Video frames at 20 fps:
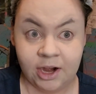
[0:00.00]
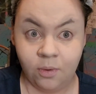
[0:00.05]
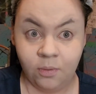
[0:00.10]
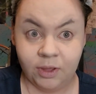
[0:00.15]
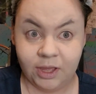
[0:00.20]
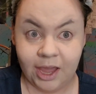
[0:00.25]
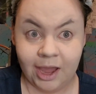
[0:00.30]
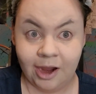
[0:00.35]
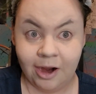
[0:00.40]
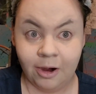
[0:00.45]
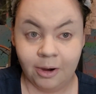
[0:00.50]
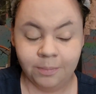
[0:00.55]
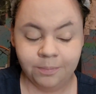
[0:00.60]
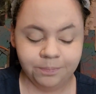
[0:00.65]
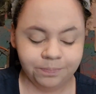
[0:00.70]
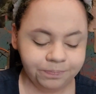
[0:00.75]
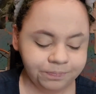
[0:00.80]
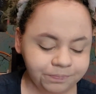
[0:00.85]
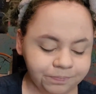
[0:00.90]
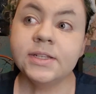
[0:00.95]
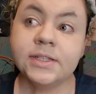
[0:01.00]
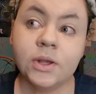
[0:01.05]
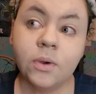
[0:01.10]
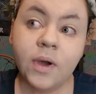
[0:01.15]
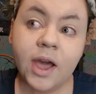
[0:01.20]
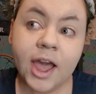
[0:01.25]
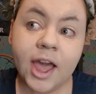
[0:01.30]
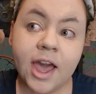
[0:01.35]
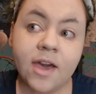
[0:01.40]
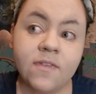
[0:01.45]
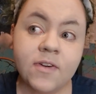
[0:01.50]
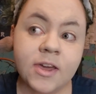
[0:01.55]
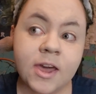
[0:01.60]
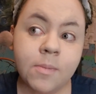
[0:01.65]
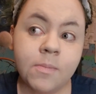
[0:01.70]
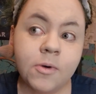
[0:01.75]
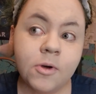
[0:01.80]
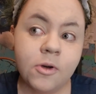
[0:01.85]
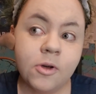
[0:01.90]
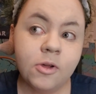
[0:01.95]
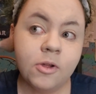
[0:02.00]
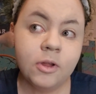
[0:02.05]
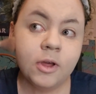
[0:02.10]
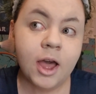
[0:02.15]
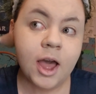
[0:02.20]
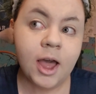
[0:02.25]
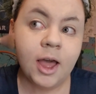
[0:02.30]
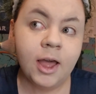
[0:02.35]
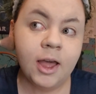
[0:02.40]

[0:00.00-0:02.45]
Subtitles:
I don't care. So I have a couple